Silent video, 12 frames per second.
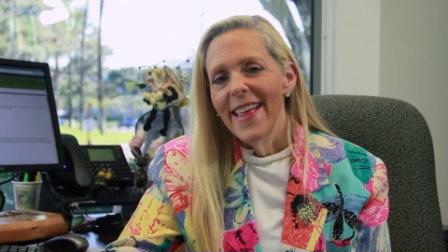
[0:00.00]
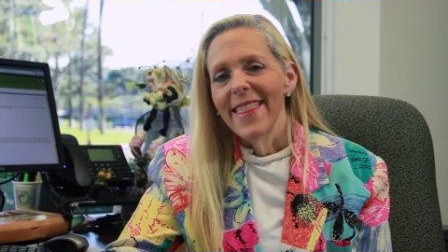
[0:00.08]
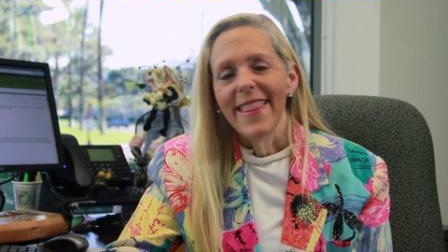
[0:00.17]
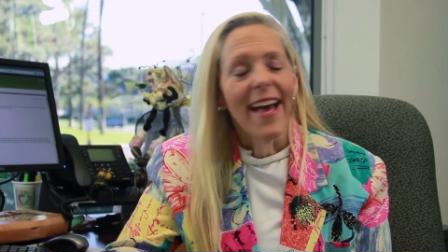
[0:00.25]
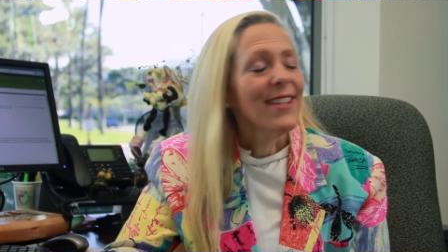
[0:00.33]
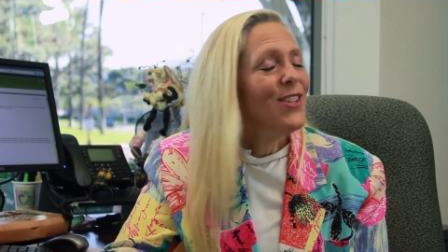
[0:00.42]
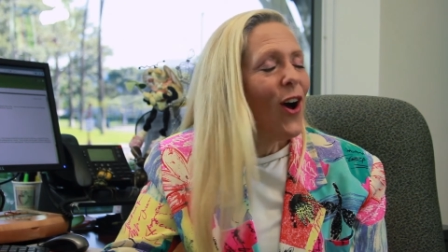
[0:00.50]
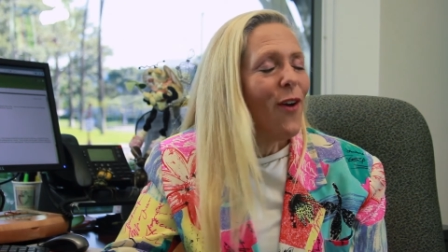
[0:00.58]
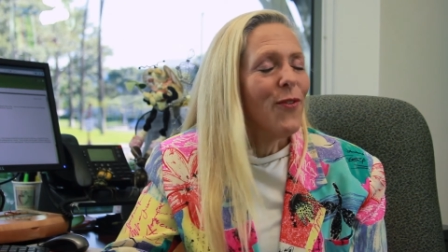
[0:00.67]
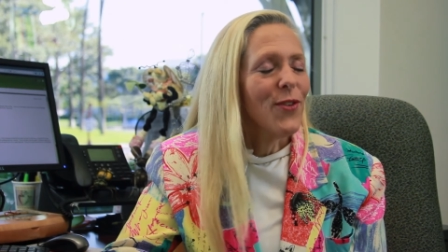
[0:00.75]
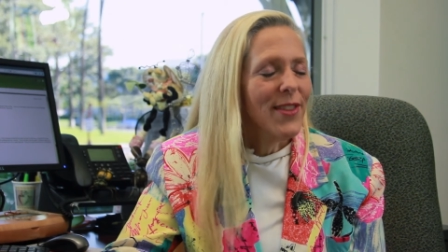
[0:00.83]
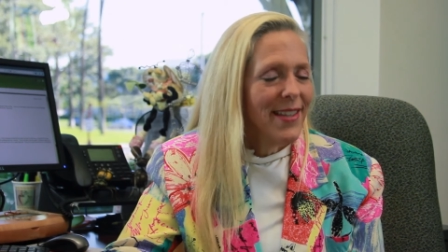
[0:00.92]
That's all
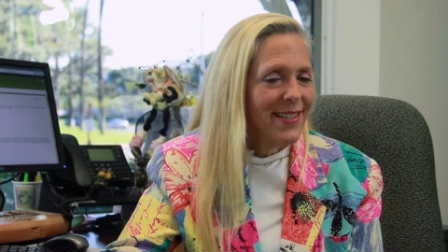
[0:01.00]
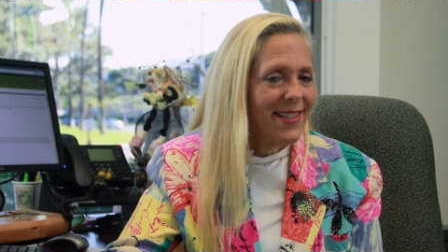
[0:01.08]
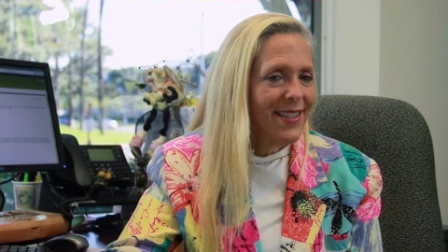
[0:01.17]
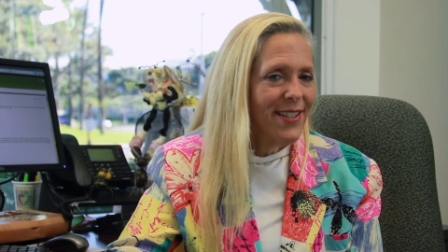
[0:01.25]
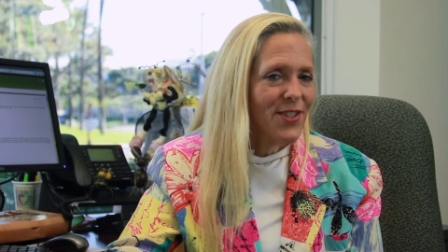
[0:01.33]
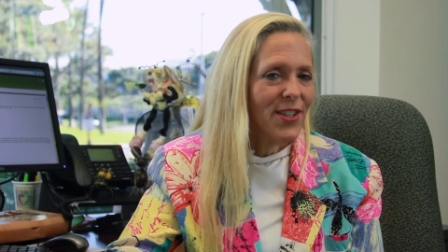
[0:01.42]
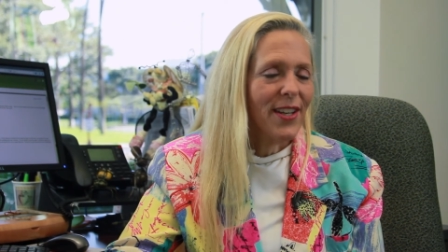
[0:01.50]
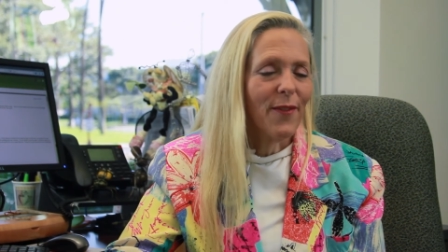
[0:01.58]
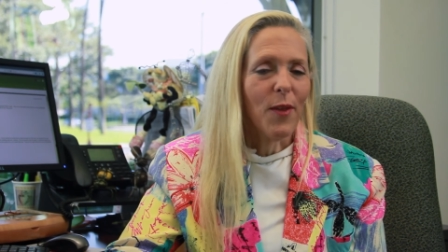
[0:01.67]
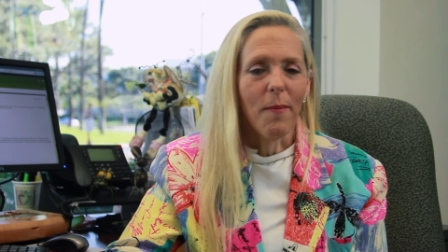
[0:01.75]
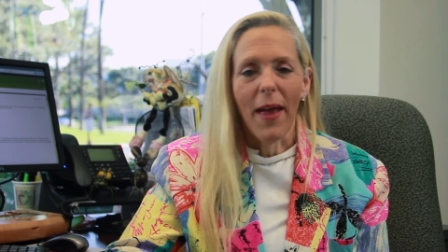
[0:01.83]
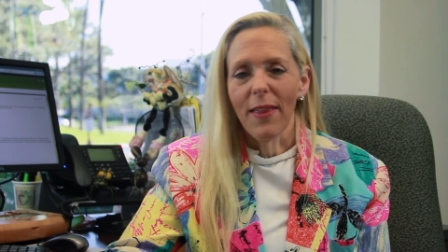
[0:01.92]
for this edition of
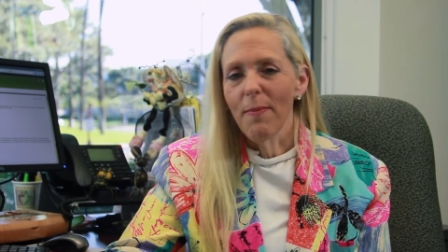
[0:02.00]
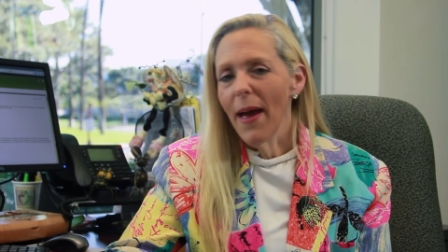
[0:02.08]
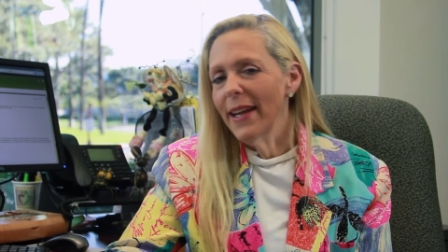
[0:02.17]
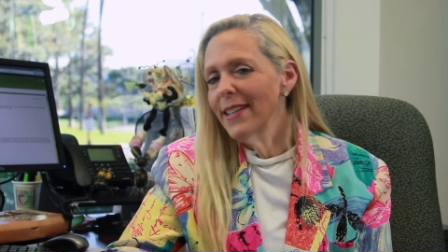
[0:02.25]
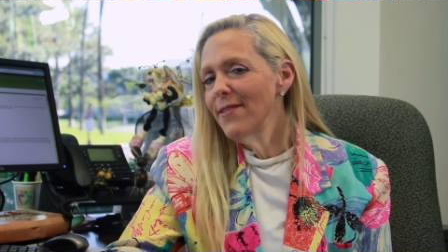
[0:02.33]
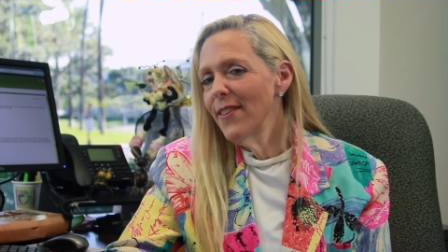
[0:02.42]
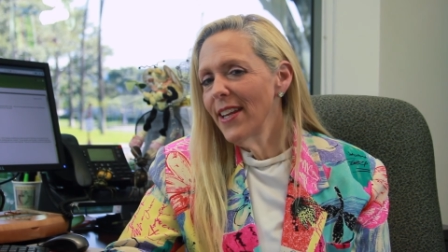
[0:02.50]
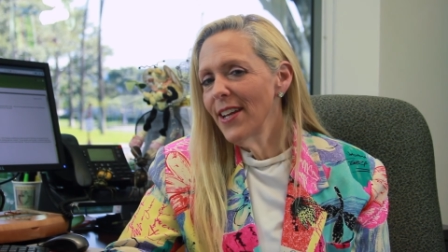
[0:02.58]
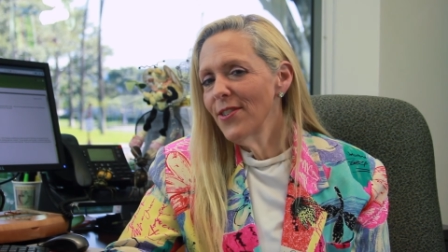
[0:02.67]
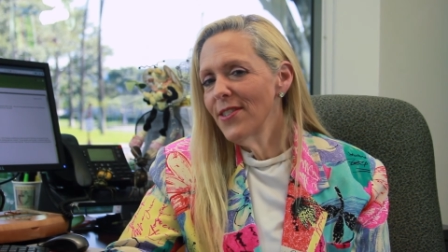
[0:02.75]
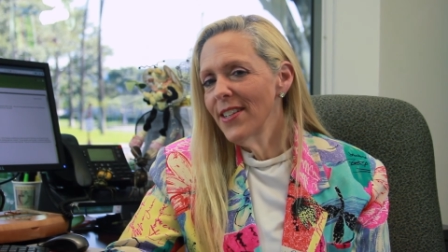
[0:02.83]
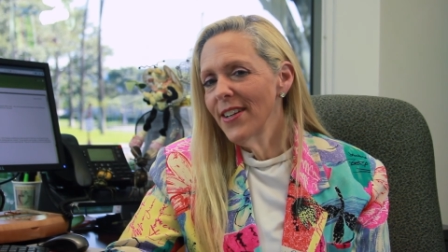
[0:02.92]
the Mathematics
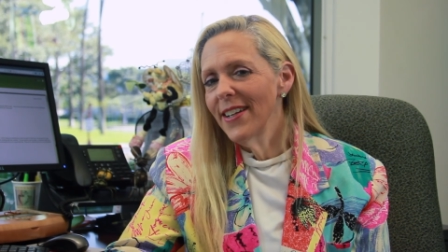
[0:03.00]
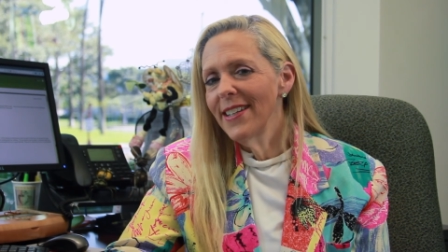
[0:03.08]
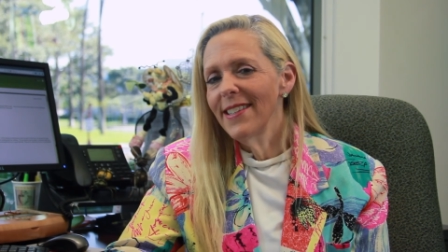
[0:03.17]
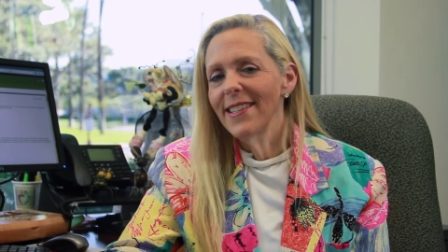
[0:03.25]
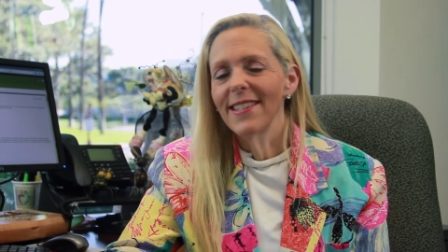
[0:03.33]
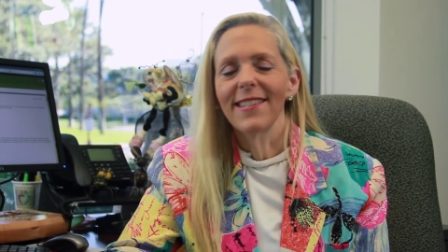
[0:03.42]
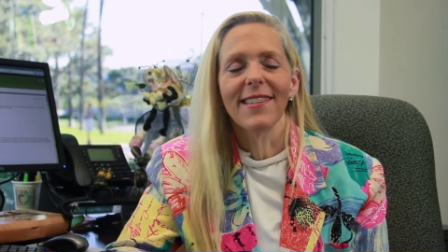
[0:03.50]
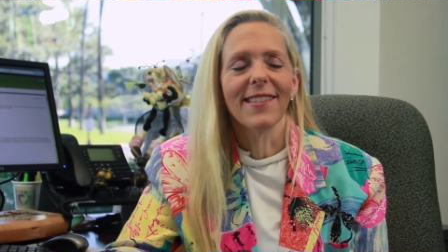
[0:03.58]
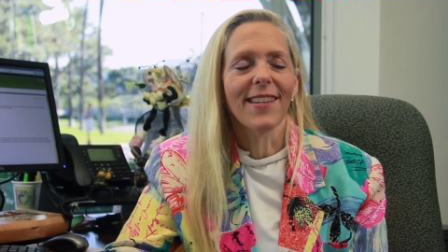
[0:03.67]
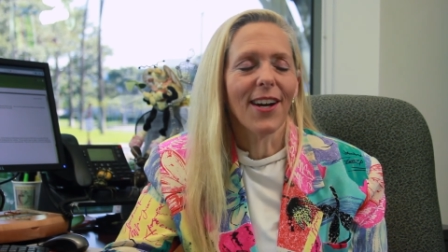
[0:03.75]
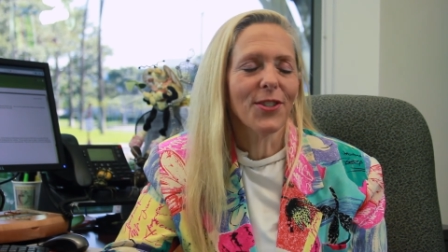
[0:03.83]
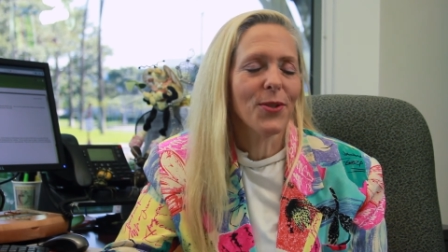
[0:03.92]
video series. This is
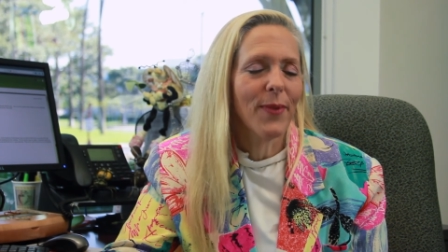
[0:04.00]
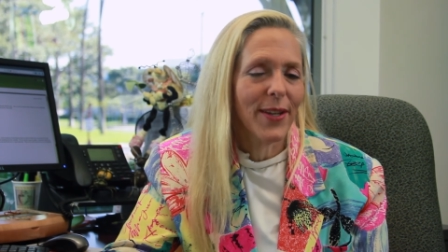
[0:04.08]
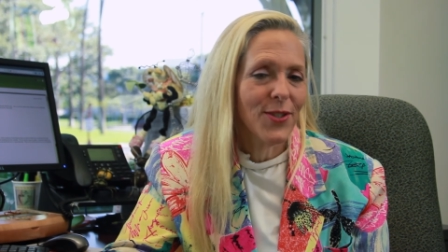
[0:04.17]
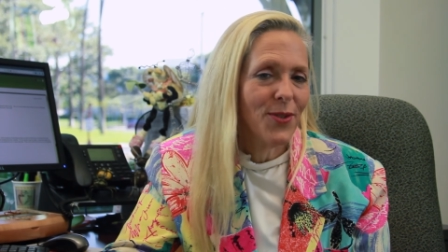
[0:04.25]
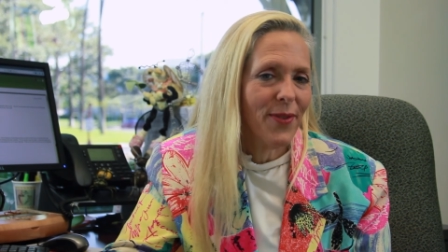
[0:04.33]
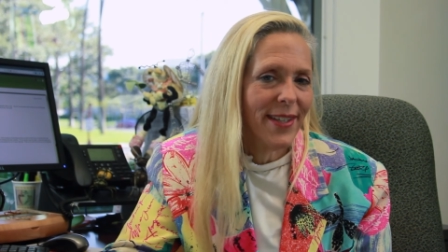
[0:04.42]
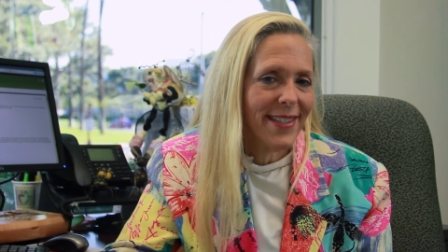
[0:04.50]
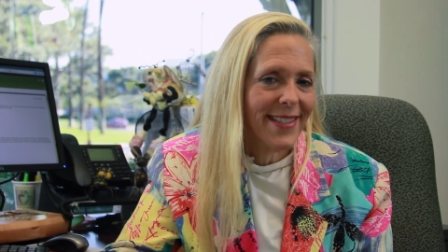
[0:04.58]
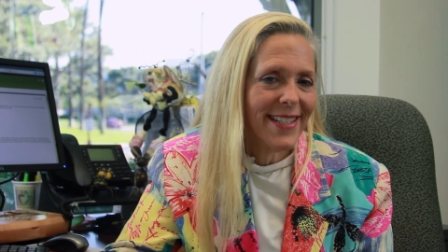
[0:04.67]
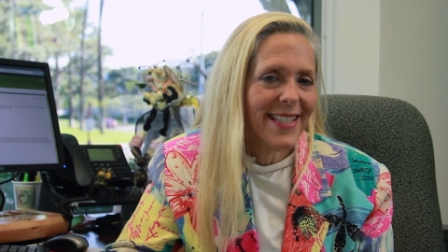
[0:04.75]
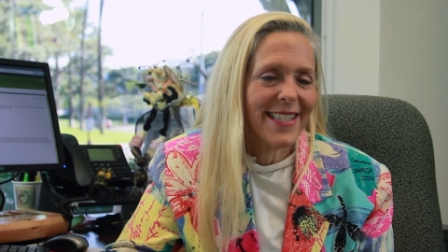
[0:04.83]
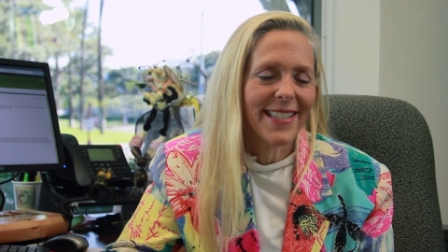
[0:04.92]
Dr. Rachel
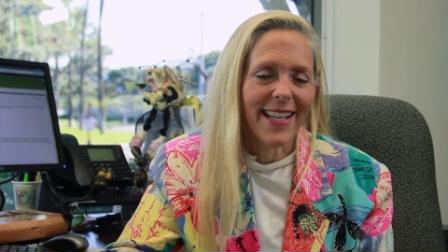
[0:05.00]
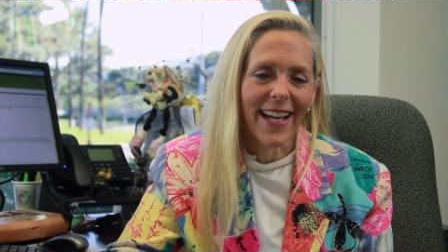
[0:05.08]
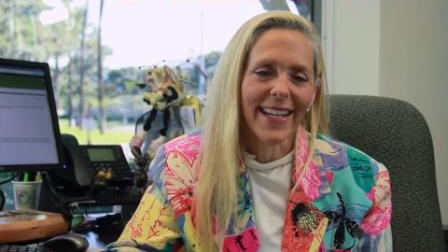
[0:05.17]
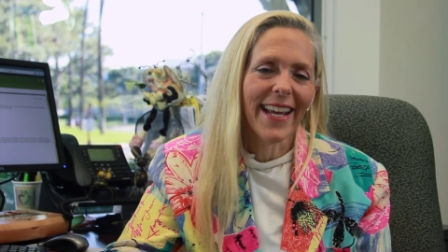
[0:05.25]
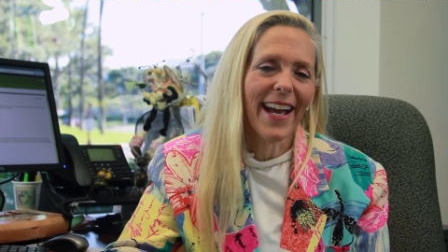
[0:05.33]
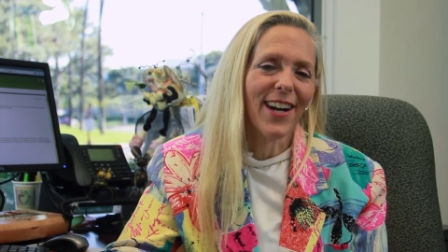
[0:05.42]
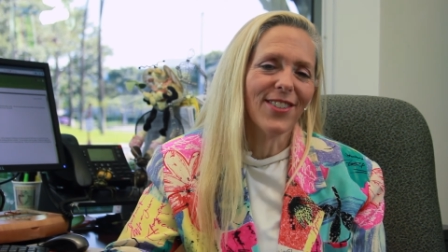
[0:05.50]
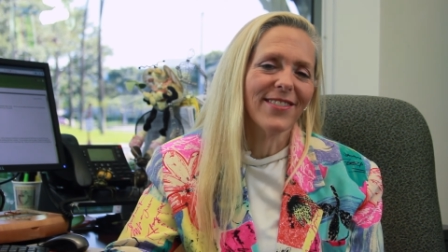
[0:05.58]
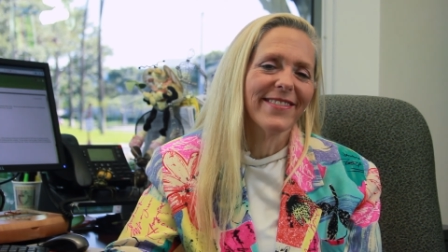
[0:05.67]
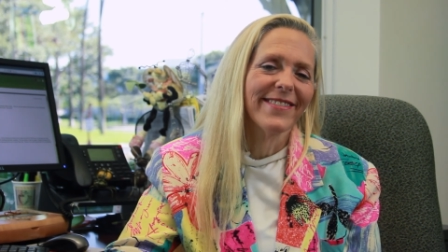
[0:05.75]
Winston signing out.